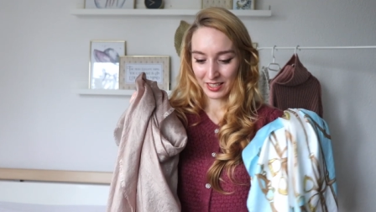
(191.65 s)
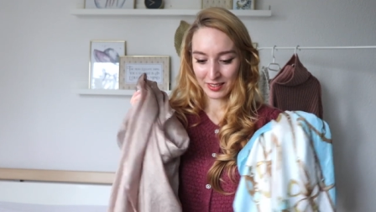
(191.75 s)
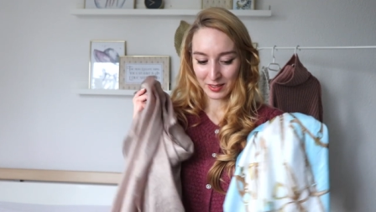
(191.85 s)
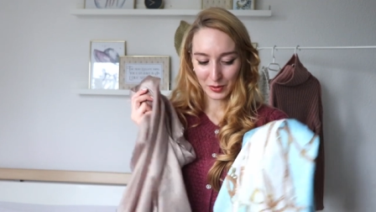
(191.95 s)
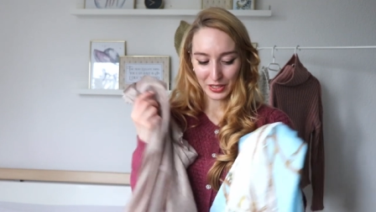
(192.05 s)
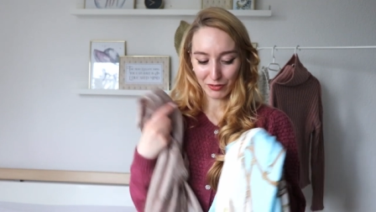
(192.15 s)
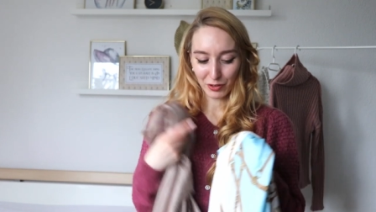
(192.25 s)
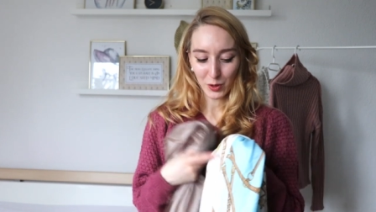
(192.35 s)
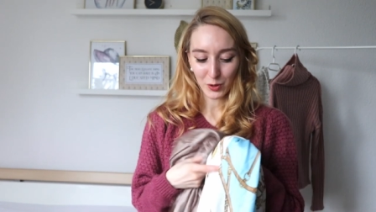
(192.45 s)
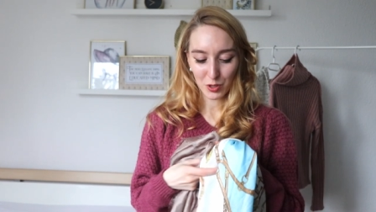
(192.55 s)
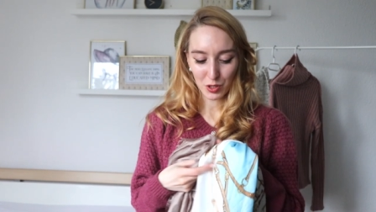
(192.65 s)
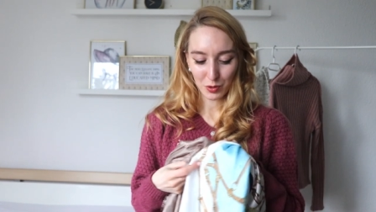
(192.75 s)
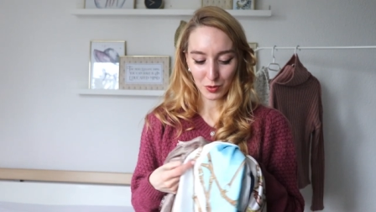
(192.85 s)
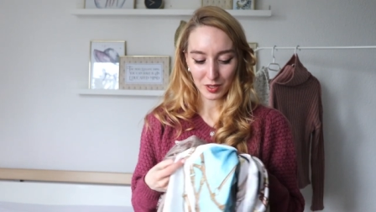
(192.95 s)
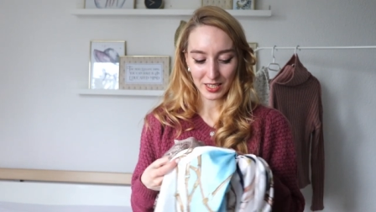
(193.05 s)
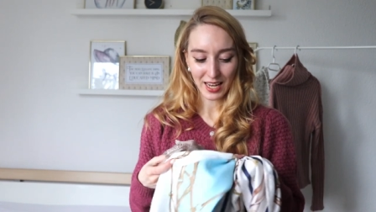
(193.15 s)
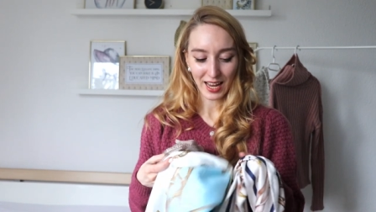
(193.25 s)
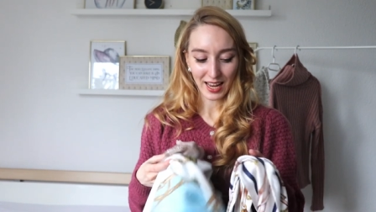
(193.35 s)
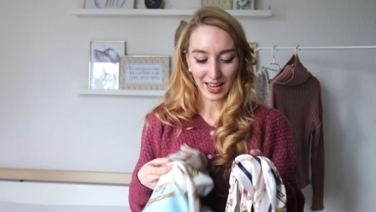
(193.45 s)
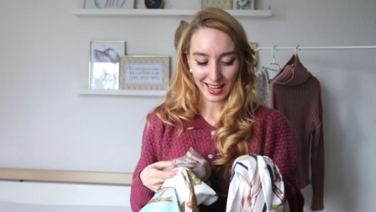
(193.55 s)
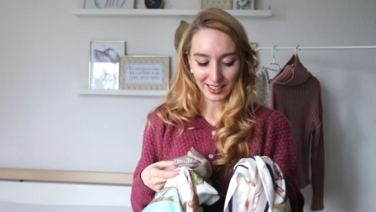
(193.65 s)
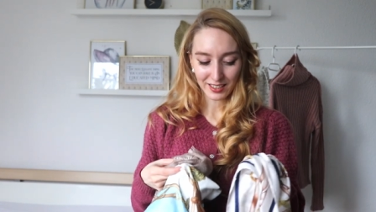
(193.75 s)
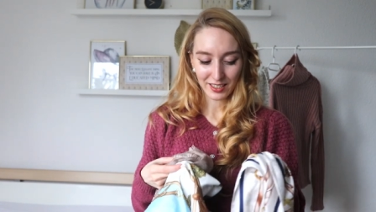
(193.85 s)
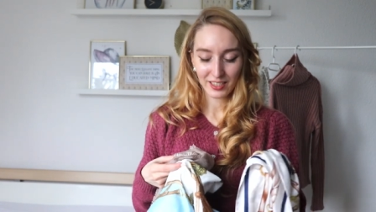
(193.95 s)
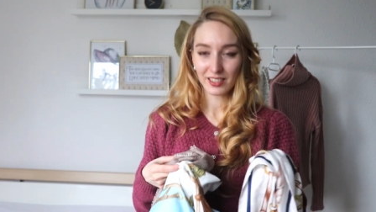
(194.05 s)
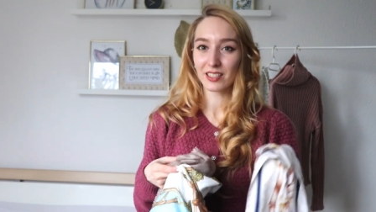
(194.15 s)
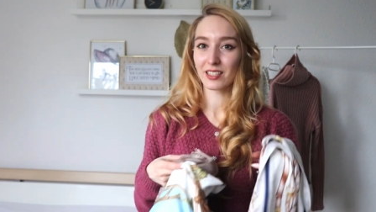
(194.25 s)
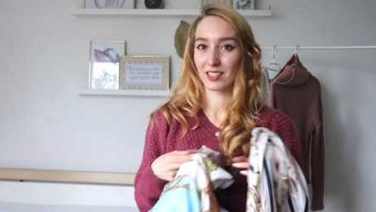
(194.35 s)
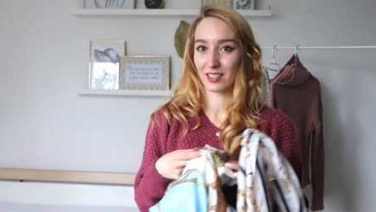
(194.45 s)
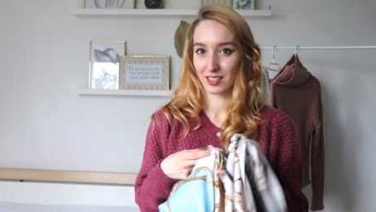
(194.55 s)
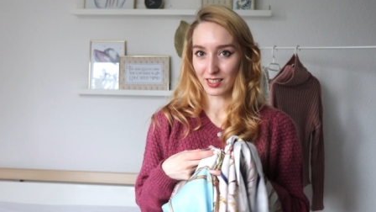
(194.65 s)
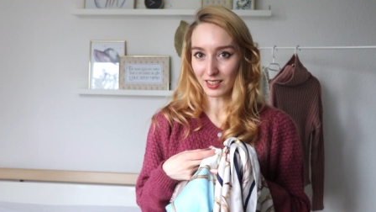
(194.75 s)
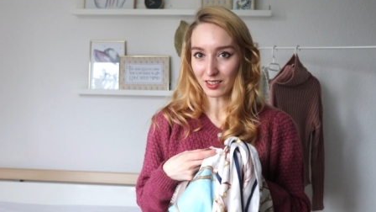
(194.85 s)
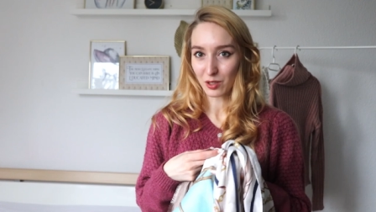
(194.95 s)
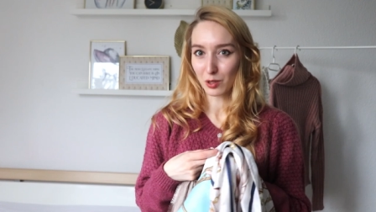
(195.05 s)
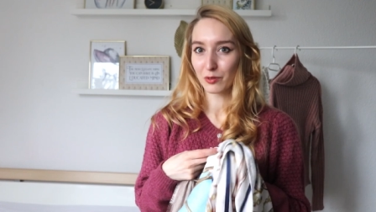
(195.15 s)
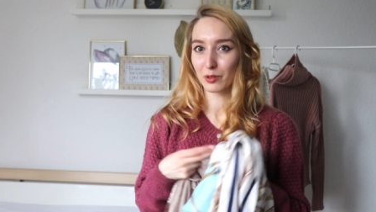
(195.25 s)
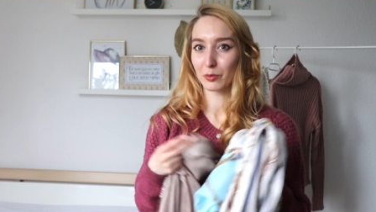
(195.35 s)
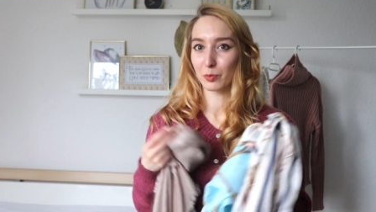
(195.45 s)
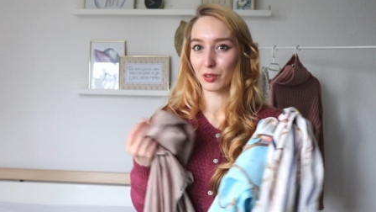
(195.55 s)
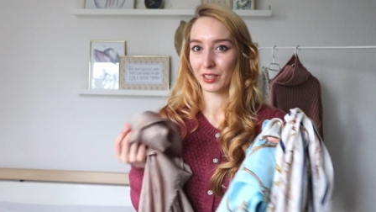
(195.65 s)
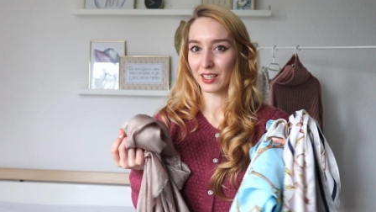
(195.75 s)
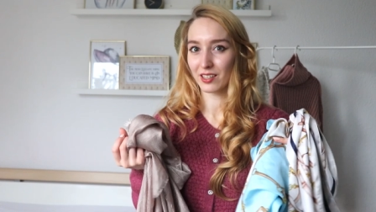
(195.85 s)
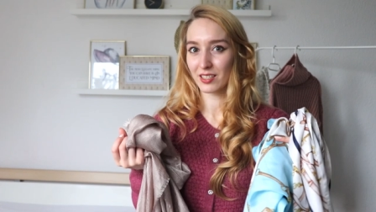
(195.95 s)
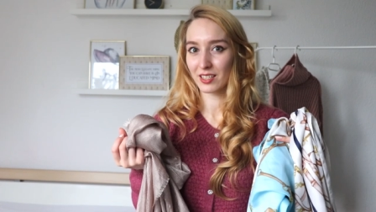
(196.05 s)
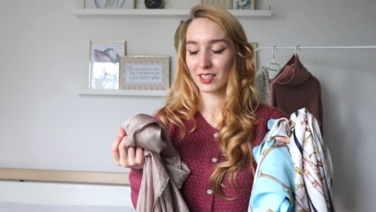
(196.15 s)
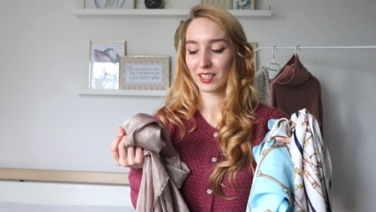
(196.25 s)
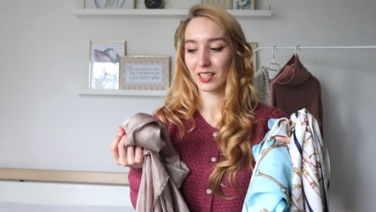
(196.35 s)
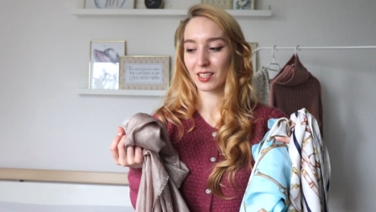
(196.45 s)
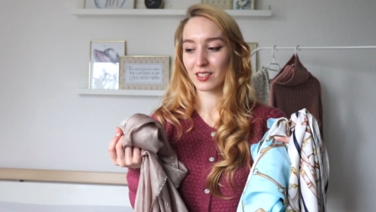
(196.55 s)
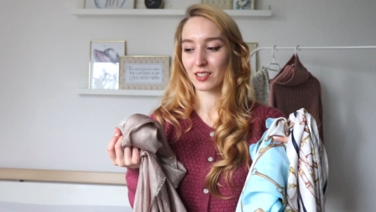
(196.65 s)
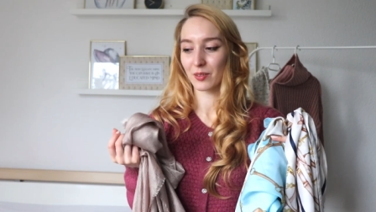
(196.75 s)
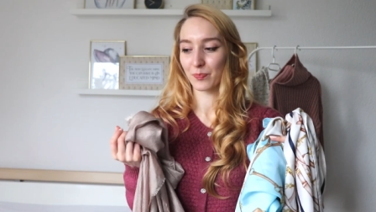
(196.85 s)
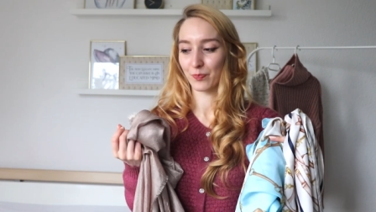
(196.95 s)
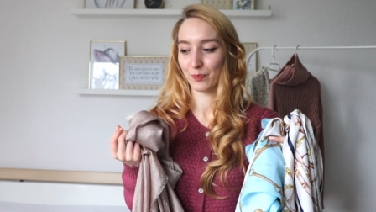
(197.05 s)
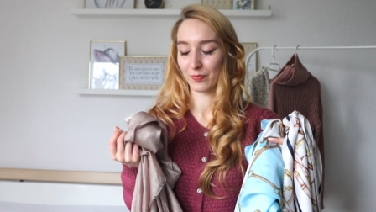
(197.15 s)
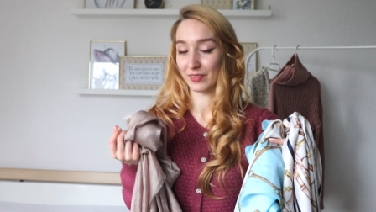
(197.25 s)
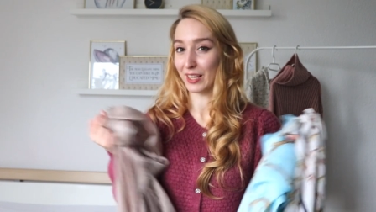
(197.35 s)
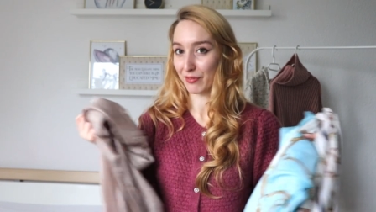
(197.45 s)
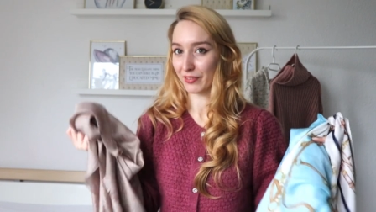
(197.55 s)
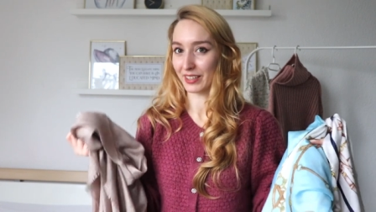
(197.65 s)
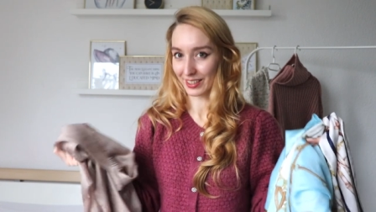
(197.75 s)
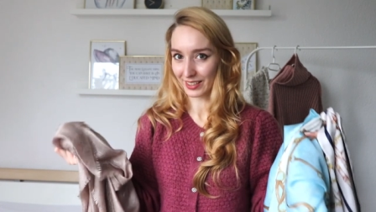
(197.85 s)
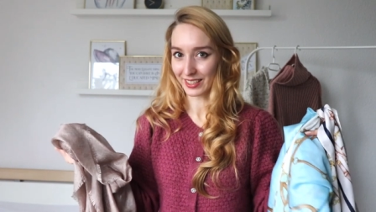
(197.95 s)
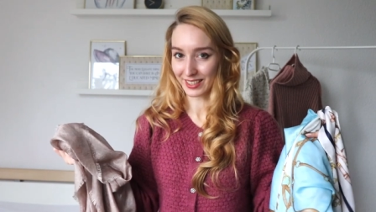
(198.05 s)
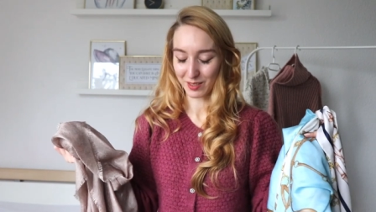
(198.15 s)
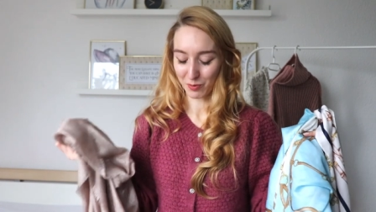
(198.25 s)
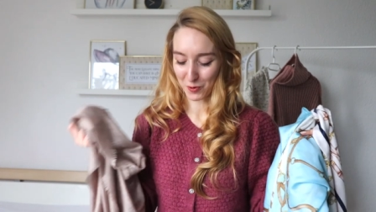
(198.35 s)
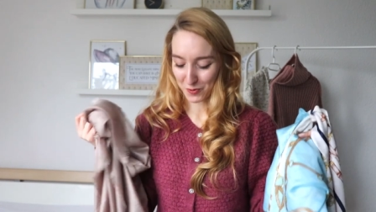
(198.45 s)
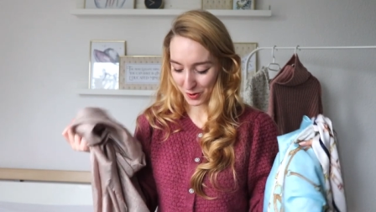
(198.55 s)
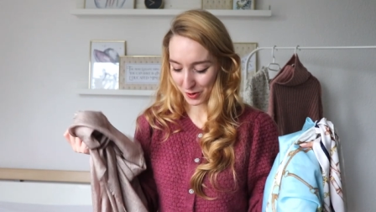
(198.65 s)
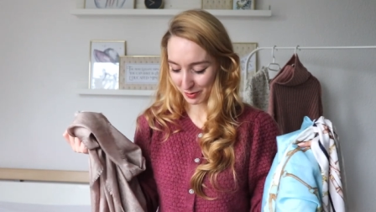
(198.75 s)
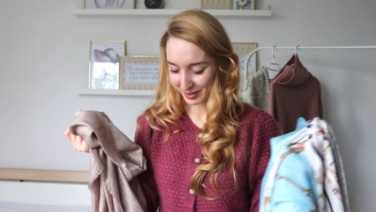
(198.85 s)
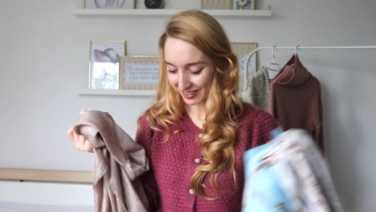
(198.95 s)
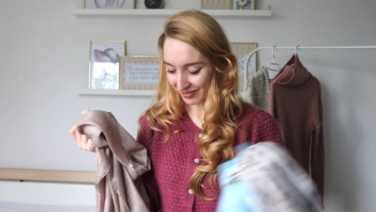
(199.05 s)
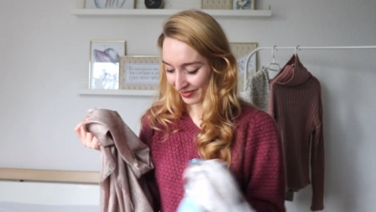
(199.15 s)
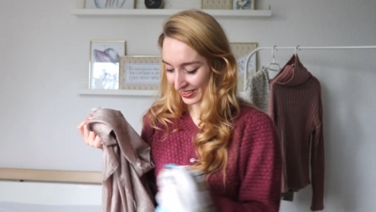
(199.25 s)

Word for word: So if you choose actual silk over polyester, it definitely is more warmer.